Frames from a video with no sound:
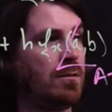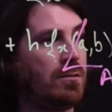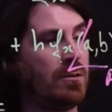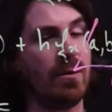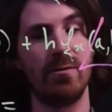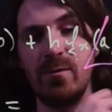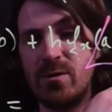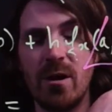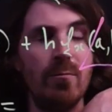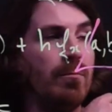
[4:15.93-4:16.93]
derivative
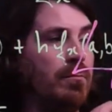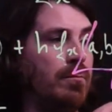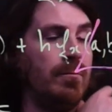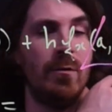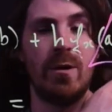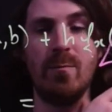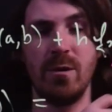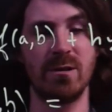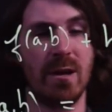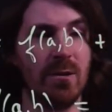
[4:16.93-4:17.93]
term, okay,
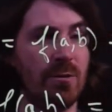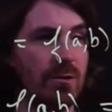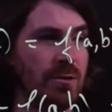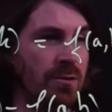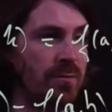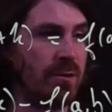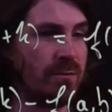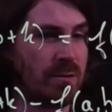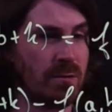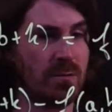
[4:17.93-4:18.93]
plus higher order
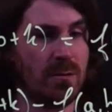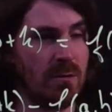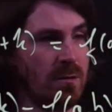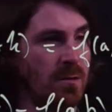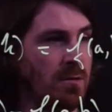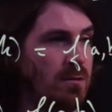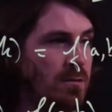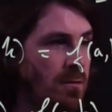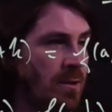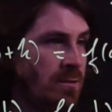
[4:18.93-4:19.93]
derivatives.
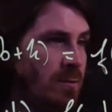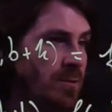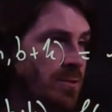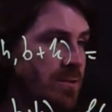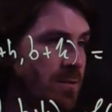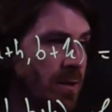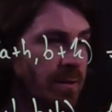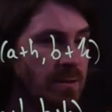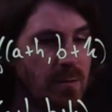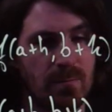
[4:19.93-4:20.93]
Okay, so let me just clean
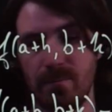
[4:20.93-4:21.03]
this up.